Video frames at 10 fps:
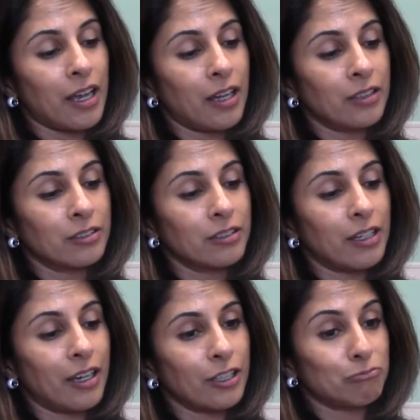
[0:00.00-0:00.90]
And
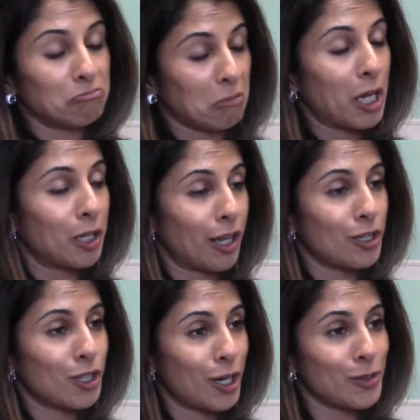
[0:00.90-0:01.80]
I had a lot
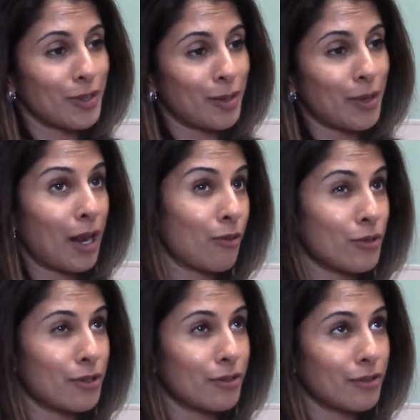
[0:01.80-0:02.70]
of talks with him. And I
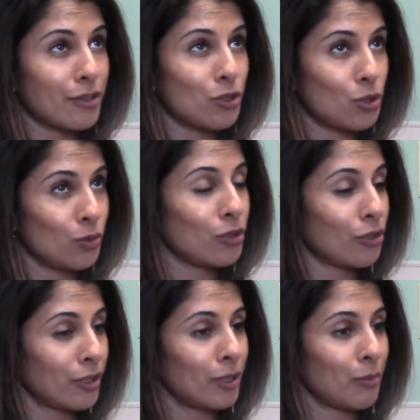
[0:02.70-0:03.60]
was a
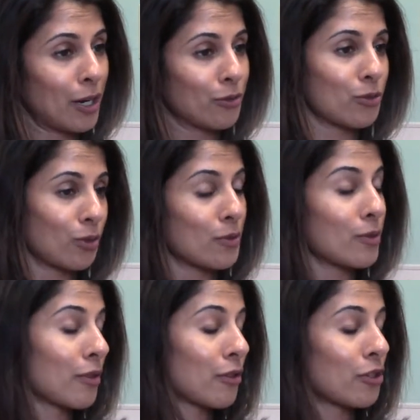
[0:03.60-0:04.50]
junior in medical school. I was
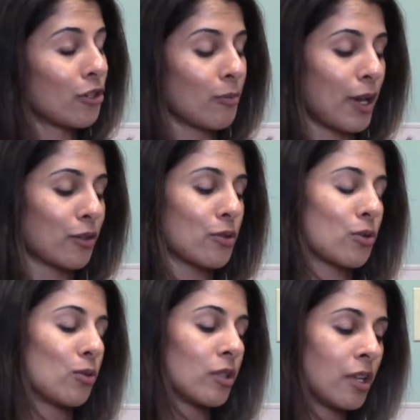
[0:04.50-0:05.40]
in third year in medical
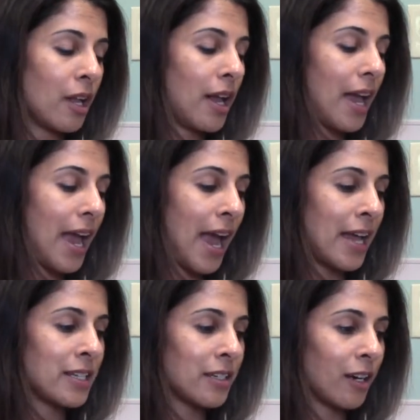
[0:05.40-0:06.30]
school.
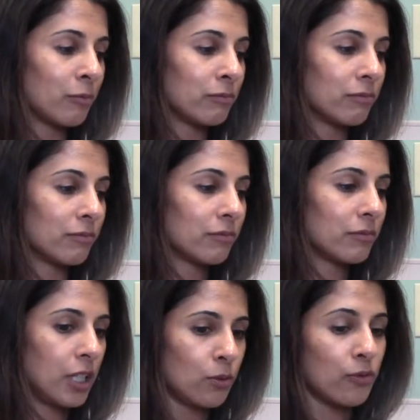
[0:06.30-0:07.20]
And
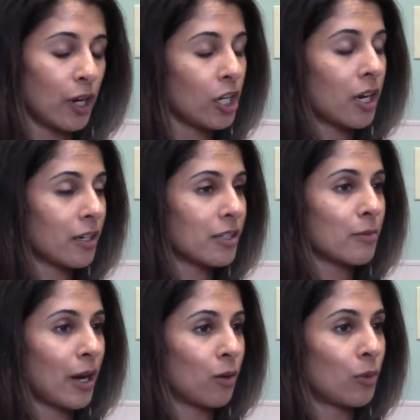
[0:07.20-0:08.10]
he was very honest
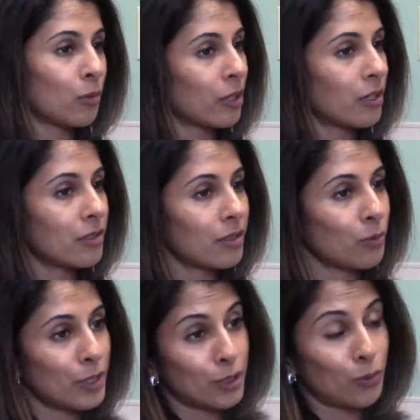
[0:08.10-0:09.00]
about what worked
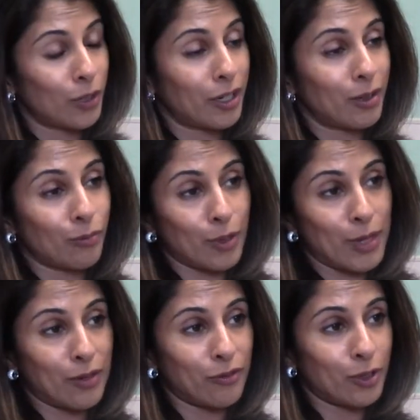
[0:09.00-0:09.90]
and what didn't work and what
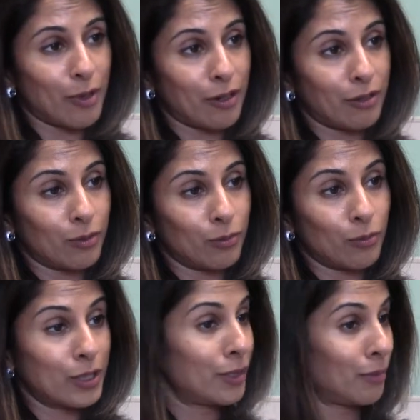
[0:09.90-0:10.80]
made him feel better and
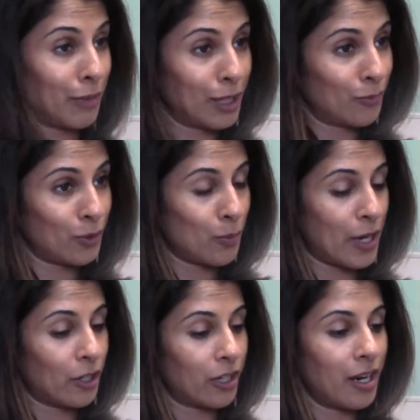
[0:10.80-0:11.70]
what didn't make him feel
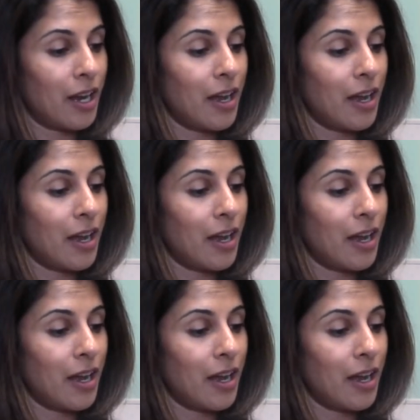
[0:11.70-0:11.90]
better.